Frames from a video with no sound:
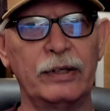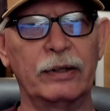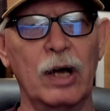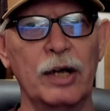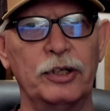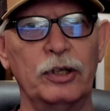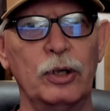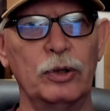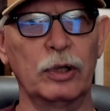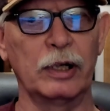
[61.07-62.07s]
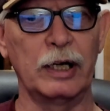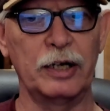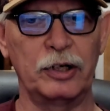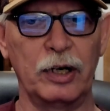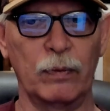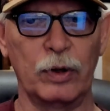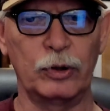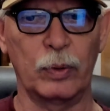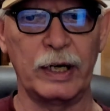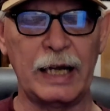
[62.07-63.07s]
Constitutional Initiative
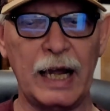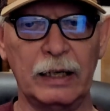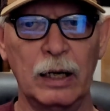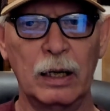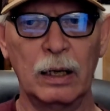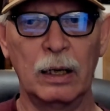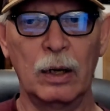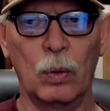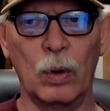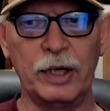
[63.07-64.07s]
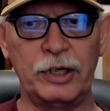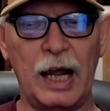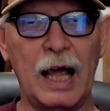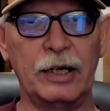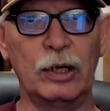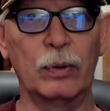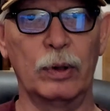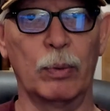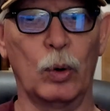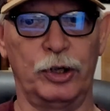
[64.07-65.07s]
128, which had to do with
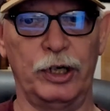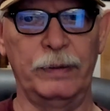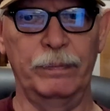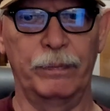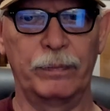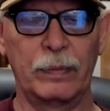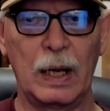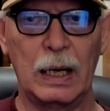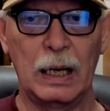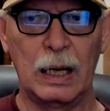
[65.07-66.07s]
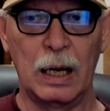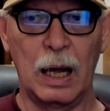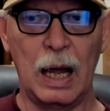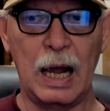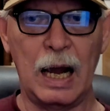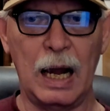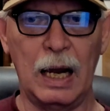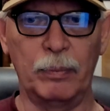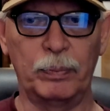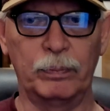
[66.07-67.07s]
abortion
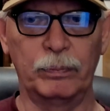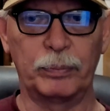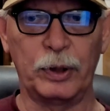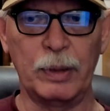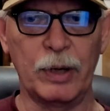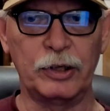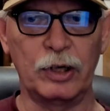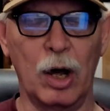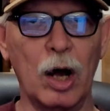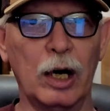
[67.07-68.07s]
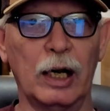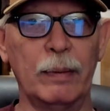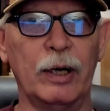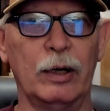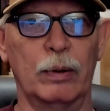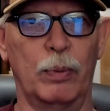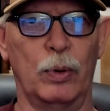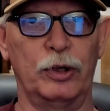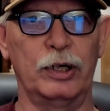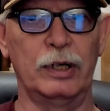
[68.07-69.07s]
and pretty much unlimited
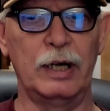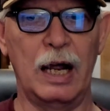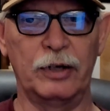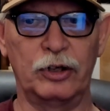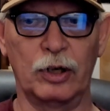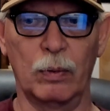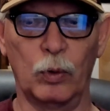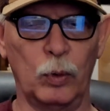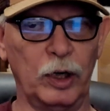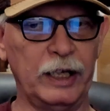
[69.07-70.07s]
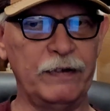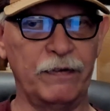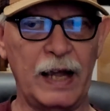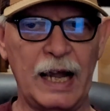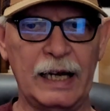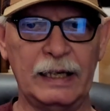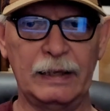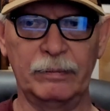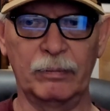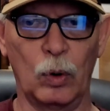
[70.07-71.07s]
abortion and some really vague,
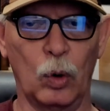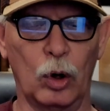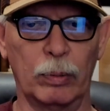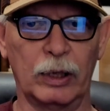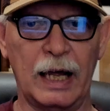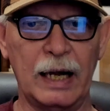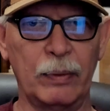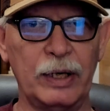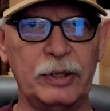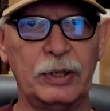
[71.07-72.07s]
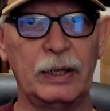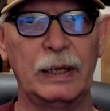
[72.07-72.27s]
horrible language.